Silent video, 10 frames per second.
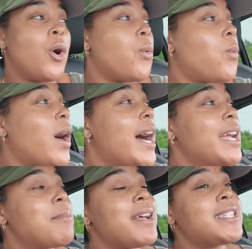Why
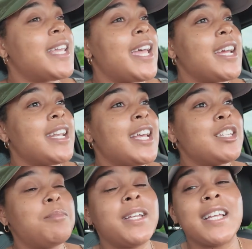am I saying
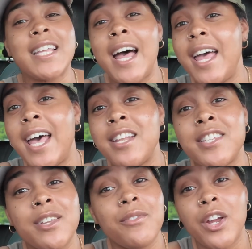this? Because I had a
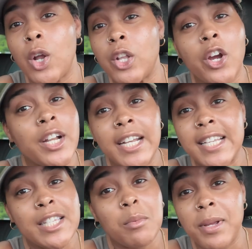severe learning
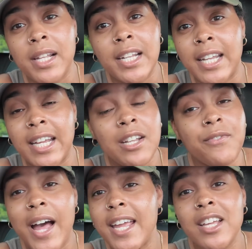disability, and if
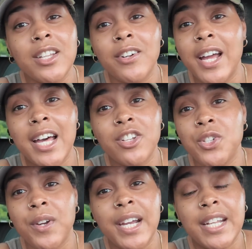I can learn how to
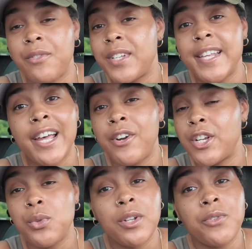trade and retire
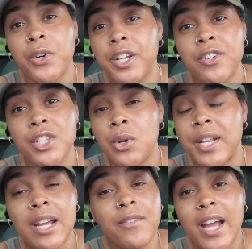at 24 years old and
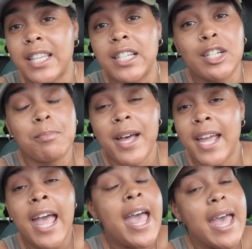never have to look
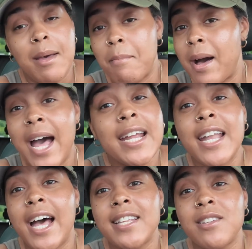back at my
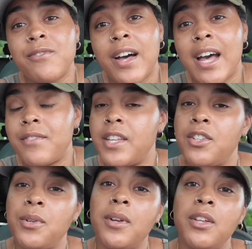9 to 5, then
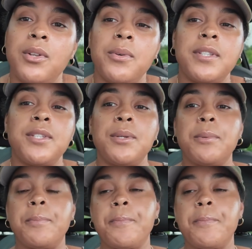you can do it too.